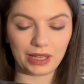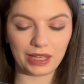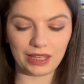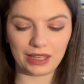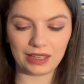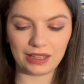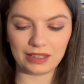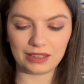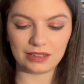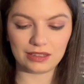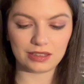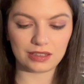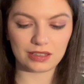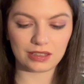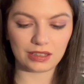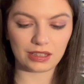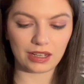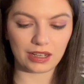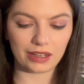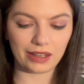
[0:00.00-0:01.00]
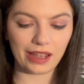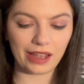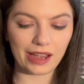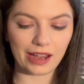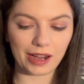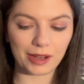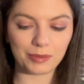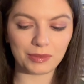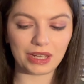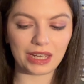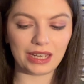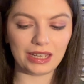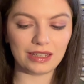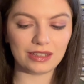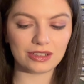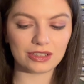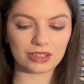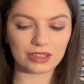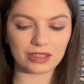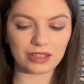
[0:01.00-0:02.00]
And yeah, I'm
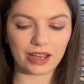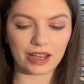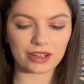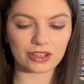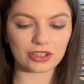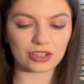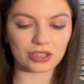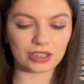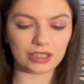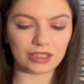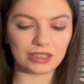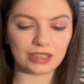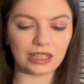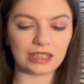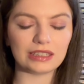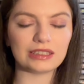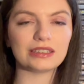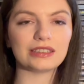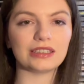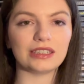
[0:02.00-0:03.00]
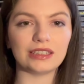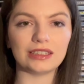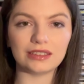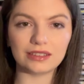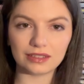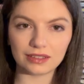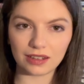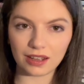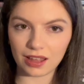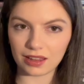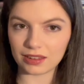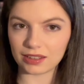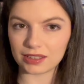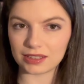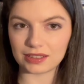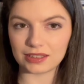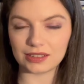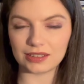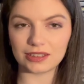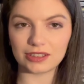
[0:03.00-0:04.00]
keen to actually like sit and
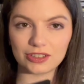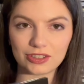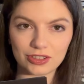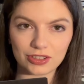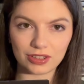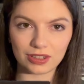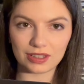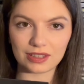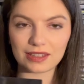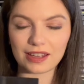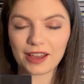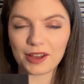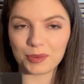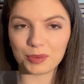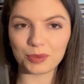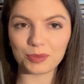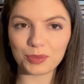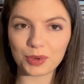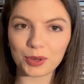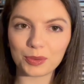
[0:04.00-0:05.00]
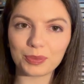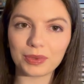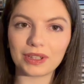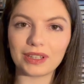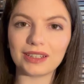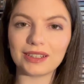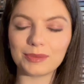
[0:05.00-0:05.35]
listen to this album properly.